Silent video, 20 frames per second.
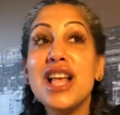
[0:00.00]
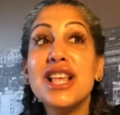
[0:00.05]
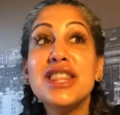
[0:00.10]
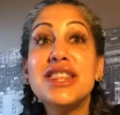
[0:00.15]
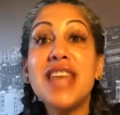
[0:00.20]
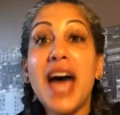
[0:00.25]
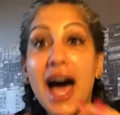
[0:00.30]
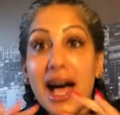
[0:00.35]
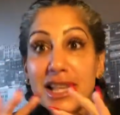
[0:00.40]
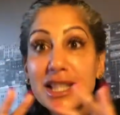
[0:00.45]

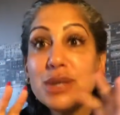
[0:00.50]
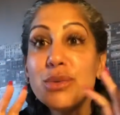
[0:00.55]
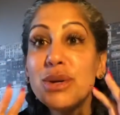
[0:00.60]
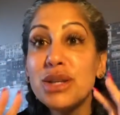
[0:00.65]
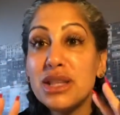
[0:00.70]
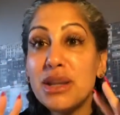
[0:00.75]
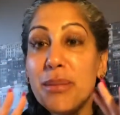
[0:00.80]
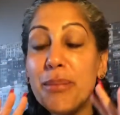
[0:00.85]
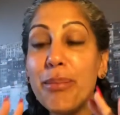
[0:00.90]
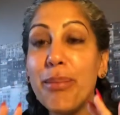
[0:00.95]
That's what
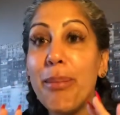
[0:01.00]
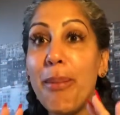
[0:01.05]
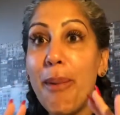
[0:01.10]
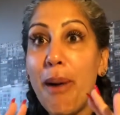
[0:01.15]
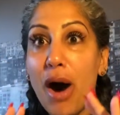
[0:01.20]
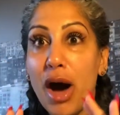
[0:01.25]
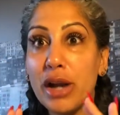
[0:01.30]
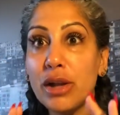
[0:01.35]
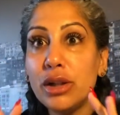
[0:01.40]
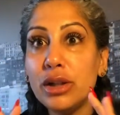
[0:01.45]
the
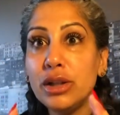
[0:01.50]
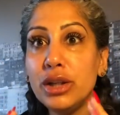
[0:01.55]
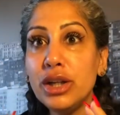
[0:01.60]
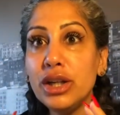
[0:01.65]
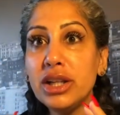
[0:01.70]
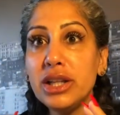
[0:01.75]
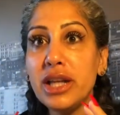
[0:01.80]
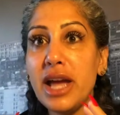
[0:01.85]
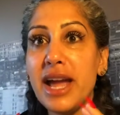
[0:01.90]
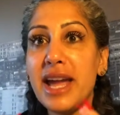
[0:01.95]
bottle
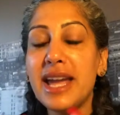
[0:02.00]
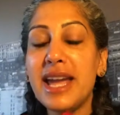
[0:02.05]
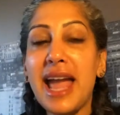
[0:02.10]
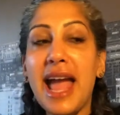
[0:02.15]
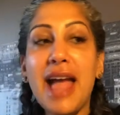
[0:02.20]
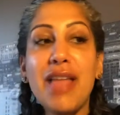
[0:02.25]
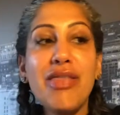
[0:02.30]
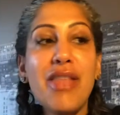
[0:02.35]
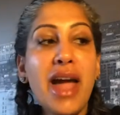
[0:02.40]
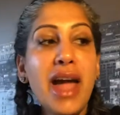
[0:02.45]
looked like.
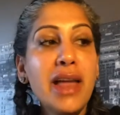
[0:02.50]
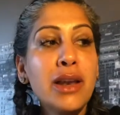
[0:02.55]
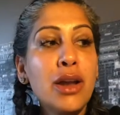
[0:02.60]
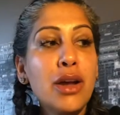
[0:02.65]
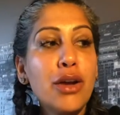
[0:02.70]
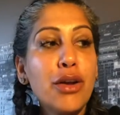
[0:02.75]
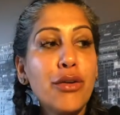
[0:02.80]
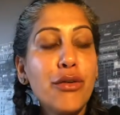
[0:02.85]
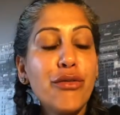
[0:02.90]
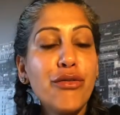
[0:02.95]
And then
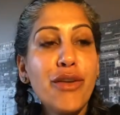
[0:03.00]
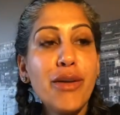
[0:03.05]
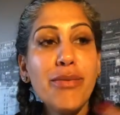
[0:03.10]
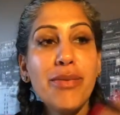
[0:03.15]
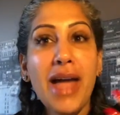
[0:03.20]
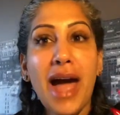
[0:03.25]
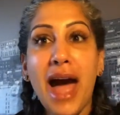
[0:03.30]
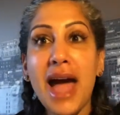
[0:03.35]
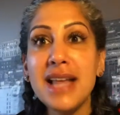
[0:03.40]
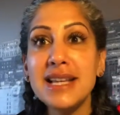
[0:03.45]
from
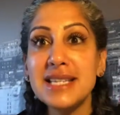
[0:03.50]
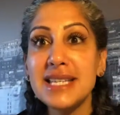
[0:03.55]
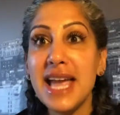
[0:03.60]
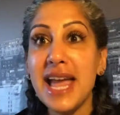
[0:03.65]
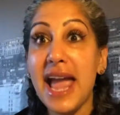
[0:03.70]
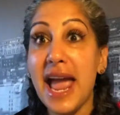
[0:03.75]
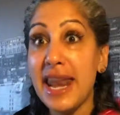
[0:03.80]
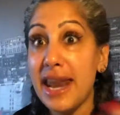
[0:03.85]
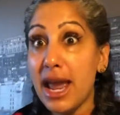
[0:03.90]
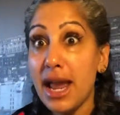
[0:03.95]
that
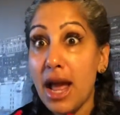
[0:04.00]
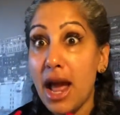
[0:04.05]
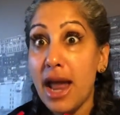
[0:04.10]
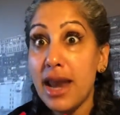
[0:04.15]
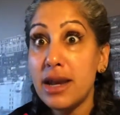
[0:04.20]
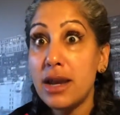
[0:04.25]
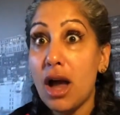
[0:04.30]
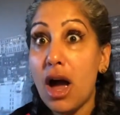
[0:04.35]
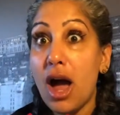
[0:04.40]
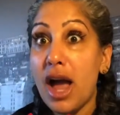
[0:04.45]
day, and
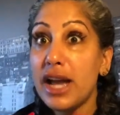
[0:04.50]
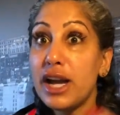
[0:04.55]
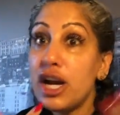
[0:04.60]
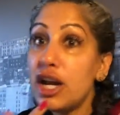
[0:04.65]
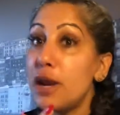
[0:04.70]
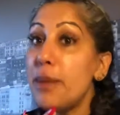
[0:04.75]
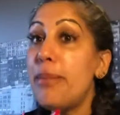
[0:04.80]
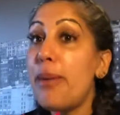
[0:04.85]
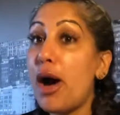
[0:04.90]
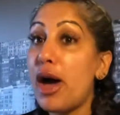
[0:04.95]
I
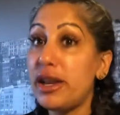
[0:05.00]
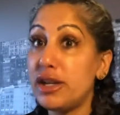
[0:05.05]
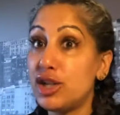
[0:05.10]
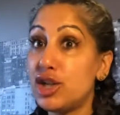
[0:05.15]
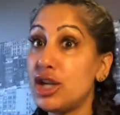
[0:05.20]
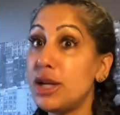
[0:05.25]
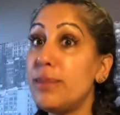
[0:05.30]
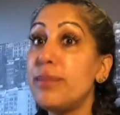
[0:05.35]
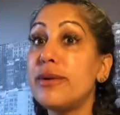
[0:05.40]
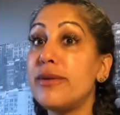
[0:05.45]
could have bought a
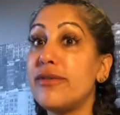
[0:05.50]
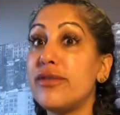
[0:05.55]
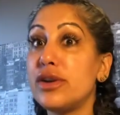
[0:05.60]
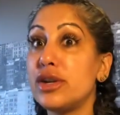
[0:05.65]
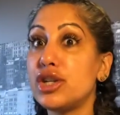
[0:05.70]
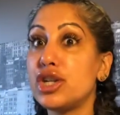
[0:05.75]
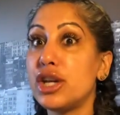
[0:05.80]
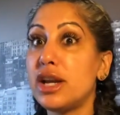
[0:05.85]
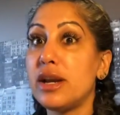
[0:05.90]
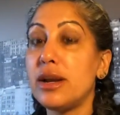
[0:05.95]
cheaper
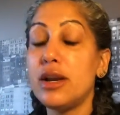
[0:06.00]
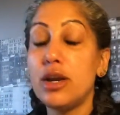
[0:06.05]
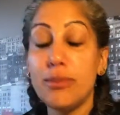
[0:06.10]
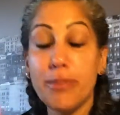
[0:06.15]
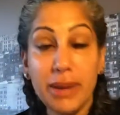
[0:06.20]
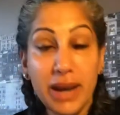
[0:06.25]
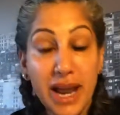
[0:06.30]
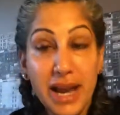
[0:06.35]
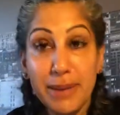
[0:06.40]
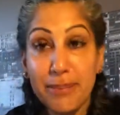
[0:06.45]
version,
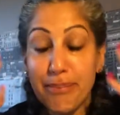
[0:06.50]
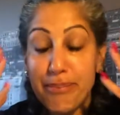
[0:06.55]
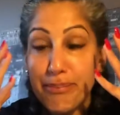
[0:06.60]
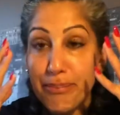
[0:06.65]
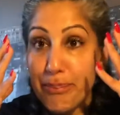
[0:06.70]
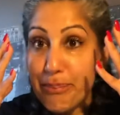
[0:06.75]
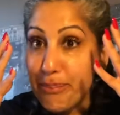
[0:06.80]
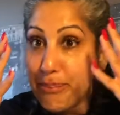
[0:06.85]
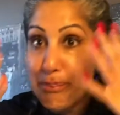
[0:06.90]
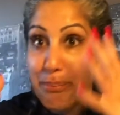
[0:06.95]
but I
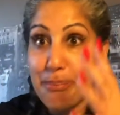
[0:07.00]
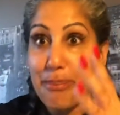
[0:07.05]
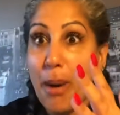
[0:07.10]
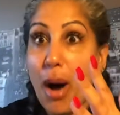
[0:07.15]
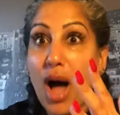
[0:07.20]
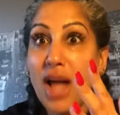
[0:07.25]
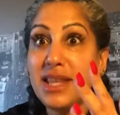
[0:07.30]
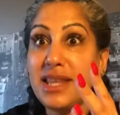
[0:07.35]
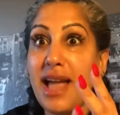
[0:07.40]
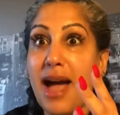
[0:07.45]

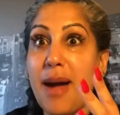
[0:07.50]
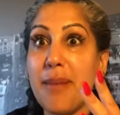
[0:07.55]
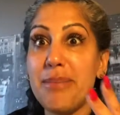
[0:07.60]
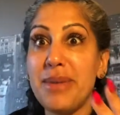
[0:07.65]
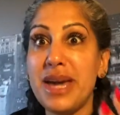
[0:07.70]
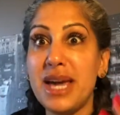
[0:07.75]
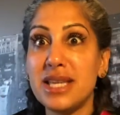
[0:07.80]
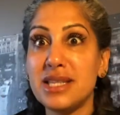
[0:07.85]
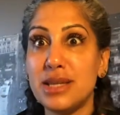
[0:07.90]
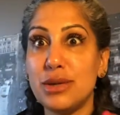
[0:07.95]
bought that
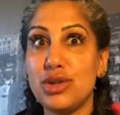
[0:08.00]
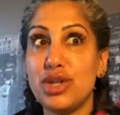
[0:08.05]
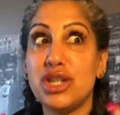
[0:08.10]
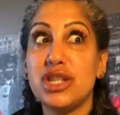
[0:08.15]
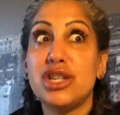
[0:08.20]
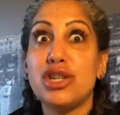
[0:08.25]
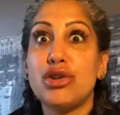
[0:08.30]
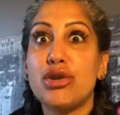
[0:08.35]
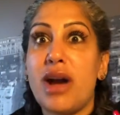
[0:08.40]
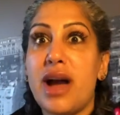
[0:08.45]
because I was
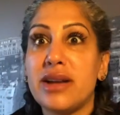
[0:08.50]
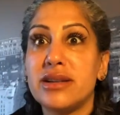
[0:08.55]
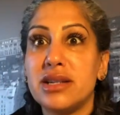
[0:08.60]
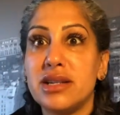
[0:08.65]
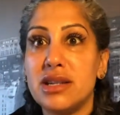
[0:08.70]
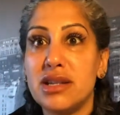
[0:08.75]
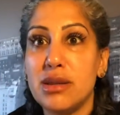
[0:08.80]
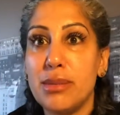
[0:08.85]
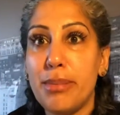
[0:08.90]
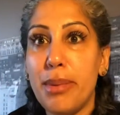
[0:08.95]
just
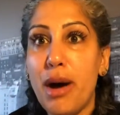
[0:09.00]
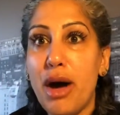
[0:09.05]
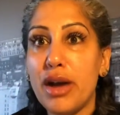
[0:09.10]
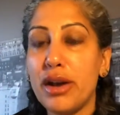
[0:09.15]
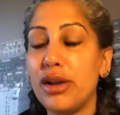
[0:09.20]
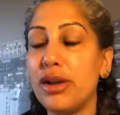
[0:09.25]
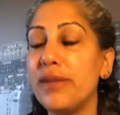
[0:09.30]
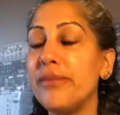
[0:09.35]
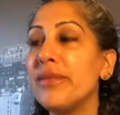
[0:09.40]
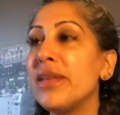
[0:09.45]
attracted to the
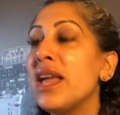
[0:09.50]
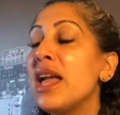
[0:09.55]
bottle.